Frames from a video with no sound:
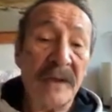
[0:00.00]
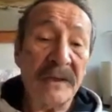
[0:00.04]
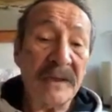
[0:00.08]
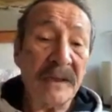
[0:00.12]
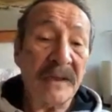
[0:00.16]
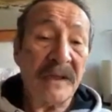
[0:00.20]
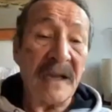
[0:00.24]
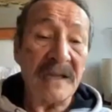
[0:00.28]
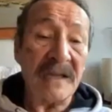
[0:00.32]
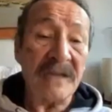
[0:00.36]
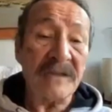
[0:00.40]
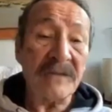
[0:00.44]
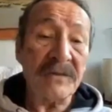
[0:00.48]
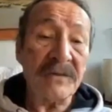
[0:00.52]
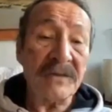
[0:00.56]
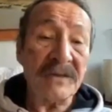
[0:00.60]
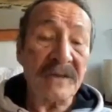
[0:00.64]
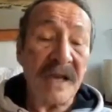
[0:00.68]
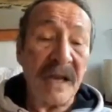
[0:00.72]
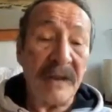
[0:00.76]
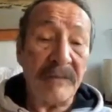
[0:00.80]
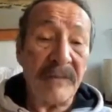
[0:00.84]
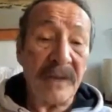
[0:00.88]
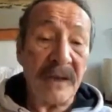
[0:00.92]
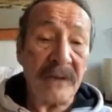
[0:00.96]
di catch mo shi
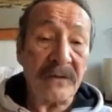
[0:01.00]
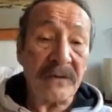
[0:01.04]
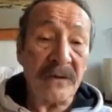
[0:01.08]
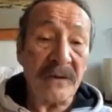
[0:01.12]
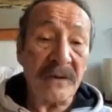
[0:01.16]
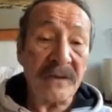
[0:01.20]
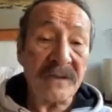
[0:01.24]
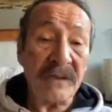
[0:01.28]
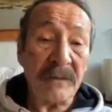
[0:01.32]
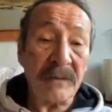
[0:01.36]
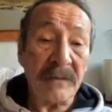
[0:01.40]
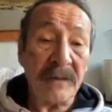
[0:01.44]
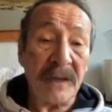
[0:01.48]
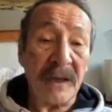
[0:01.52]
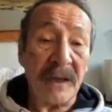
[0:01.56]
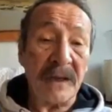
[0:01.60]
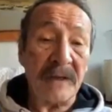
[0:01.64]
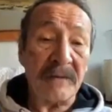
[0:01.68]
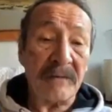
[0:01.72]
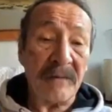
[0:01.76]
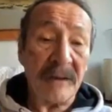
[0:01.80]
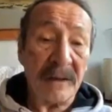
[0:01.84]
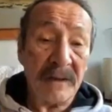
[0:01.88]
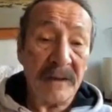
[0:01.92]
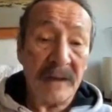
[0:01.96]
da me ro sam ge
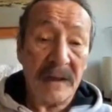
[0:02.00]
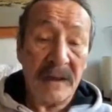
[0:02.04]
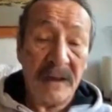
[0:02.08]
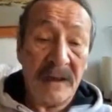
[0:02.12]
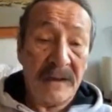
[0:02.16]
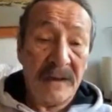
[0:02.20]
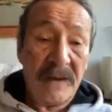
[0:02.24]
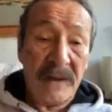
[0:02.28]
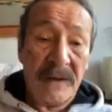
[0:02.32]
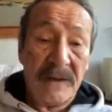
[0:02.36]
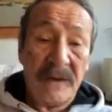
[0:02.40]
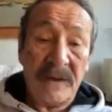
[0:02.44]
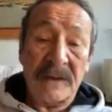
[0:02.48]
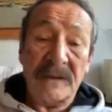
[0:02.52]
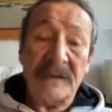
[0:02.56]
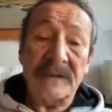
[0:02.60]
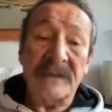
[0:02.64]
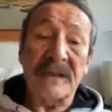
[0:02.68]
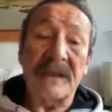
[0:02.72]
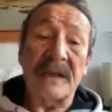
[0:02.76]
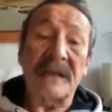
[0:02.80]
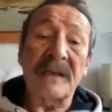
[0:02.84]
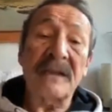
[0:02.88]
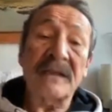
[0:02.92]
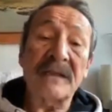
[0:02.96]
ba
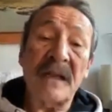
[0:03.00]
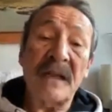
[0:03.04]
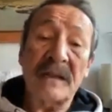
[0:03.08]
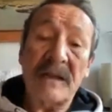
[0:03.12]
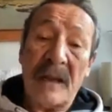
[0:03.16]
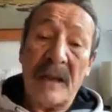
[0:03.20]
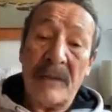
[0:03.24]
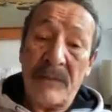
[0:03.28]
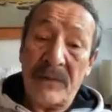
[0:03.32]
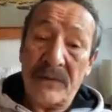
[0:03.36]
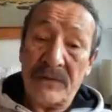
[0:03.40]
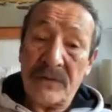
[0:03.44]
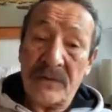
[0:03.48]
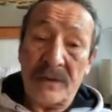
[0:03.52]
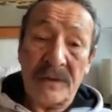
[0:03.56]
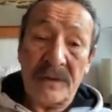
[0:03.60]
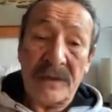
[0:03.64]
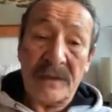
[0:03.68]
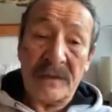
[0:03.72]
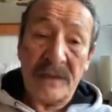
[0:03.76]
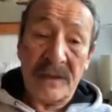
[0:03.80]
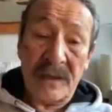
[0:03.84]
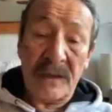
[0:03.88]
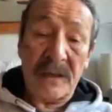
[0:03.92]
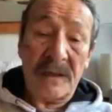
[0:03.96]
chen ne ta nam ba zu
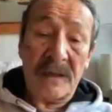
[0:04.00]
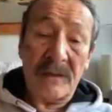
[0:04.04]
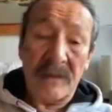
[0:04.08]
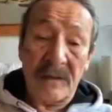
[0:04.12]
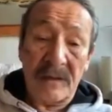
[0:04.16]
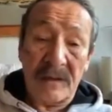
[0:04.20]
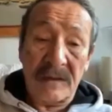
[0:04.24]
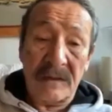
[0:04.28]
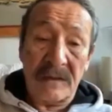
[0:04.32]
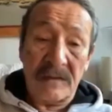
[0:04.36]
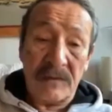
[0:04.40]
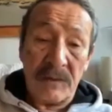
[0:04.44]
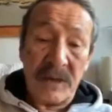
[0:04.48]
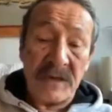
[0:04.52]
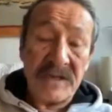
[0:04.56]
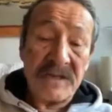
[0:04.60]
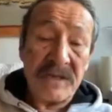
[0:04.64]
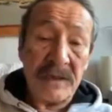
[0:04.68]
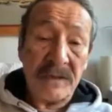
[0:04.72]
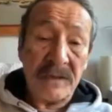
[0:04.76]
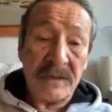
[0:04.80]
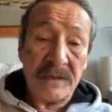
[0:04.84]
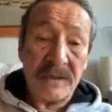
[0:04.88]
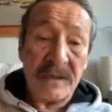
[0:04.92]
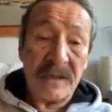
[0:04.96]
le di
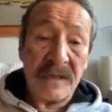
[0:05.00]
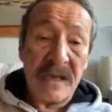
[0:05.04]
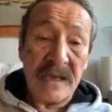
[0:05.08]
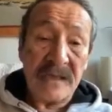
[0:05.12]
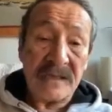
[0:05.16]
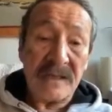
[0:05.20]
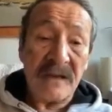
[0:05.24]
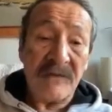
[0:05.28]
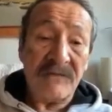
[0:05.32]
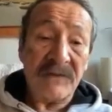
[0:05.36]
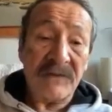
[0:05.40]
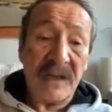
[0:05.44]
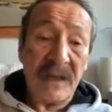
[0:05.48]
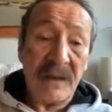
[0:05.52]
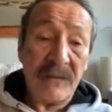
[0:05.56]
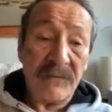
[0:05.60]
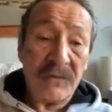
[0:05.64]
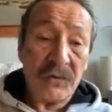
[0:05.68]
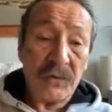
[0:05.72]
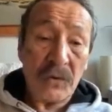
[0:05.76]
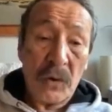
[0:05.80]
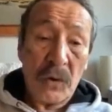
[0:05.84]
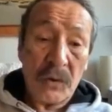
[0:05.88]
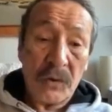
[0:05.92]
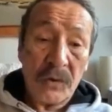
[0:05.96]
especially this is SFD I'm
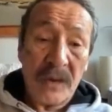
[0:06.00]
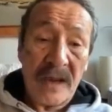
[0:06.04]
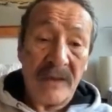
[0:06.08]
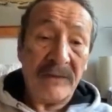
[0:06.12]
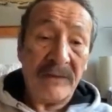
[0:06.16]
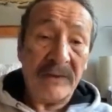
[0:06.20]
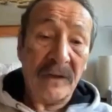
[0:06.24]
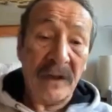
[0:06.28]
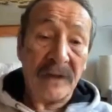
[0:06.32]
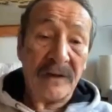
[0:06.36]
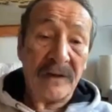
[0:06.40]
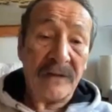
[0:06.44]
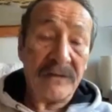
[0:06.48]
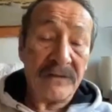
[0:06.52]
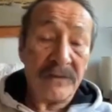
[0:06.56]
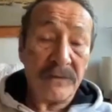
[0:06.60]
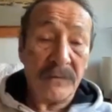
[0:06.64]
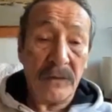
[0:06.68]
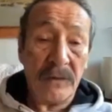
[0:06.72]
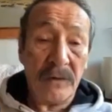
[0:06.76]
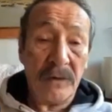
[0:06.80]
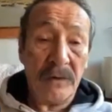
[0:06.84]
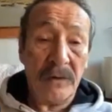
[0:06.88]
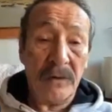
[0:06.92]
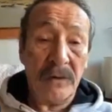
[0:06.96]
sure you have a lot of
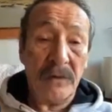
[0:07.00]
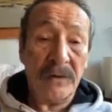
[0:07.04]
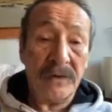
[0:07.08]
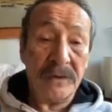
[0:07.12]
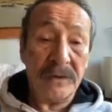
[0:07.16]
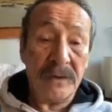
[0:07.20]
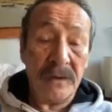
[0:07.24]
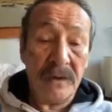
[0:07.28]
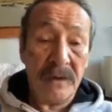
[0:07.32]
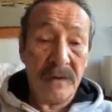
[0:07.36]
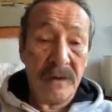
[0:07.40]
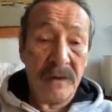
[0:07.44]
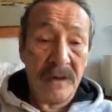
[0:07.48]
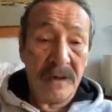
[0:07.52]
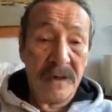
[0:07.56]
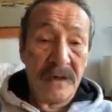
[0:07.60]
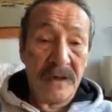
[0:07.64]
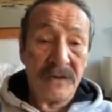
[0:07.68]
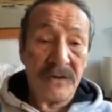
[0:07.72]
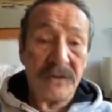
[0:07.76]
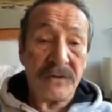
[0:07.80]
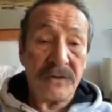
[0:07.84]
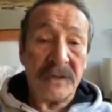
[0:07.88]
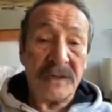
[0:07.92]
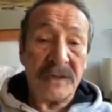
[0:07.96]
good
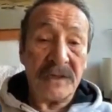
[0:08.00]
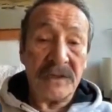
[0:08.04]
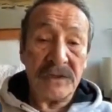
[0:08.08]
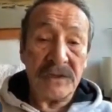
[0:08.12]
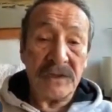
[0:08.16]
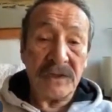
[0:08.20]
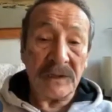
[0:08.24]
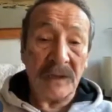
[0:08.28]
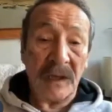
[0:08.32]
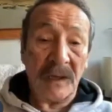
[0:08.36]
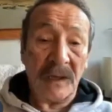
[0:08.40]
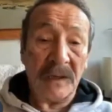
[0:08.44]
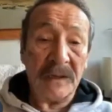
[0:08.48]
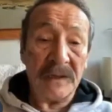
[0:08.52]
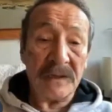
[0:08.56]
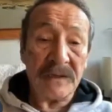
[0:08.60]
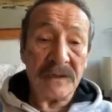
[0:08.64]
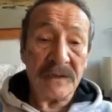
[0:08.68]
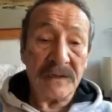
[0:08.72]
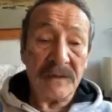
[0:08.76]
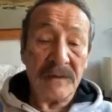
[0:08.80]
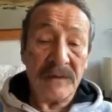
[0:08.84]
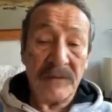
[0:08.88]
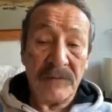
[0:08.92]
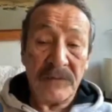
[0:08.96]
strategic
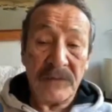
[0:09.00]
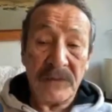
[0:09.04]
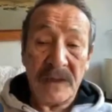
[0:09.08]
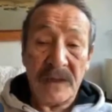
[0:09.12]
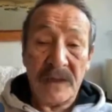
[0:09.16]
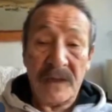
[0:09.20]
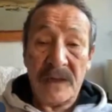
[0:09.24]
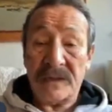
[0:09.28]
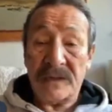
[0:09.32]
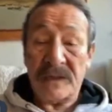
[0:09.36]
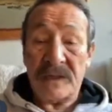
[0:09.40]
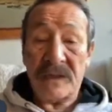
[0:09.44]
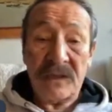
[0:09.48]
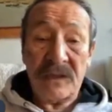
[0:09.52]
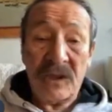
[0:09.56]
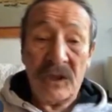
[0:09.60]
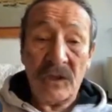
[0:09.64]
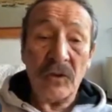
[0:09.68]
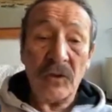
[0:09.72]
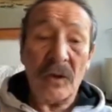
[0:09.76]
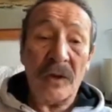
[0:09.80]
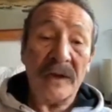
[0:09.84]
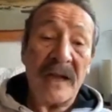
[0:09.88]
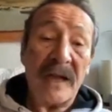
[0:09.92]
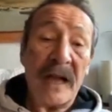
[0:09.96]
thinkers chen di
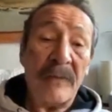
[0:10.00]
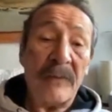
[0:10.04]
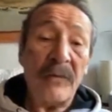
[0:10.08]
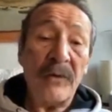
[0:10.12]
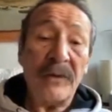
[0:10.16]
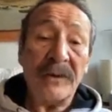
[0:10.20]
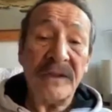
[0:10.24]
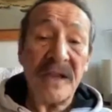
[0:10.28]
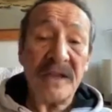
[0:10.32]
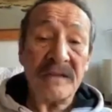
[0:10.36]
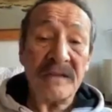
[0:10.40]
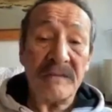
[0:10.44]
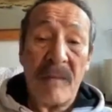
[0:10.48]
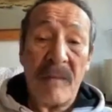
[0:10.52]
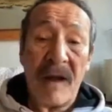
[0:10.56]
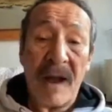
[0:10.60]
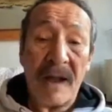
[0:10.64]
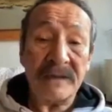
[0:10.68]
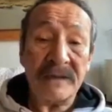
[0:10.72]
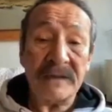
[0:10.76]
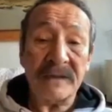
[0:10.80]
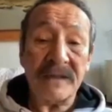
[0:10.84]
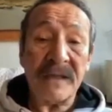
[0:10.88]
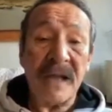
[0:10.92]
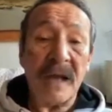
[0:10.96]
tol kam yo tes
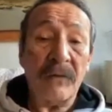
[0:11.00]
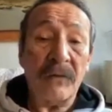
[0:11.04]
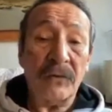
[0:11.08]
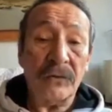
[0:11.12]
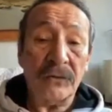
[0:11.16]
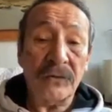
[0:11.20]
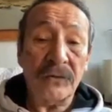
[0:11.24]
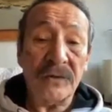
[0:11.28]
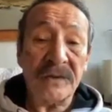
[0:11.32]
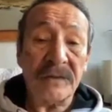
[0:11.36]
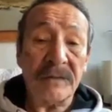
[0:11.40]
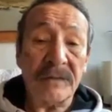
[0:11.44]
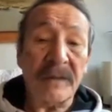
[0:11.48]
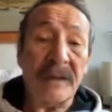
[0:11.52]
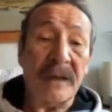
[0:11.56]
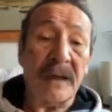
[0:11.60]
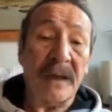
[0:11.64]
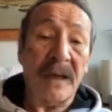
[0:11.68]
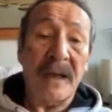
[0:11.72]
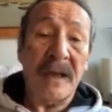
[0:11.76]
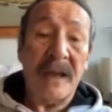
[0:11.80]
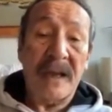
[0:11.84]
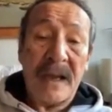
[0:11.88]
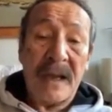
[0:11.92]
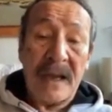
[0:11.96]
mangs nang gu do sam ge
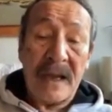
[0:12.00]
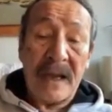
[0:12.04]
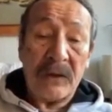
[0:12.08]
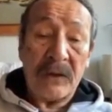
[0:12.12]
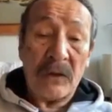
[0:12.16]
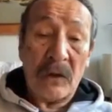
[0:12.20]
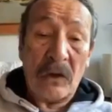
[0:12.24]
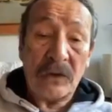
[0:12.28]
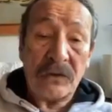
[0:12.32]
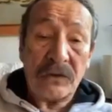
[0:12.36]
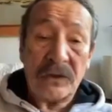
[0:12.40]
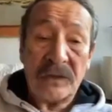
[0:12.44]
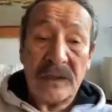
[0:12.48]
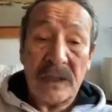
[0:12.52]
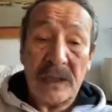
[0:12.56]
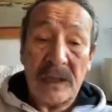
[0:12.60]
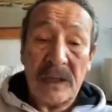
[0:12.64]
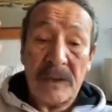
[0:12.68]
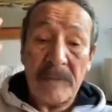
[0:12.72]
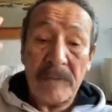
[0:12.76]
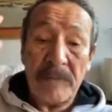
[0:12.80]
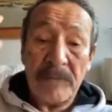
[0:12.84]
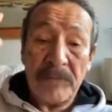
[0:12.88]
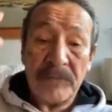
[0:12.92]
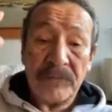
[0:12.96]
and also
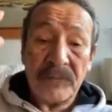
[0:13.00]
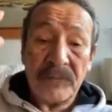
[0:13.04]
di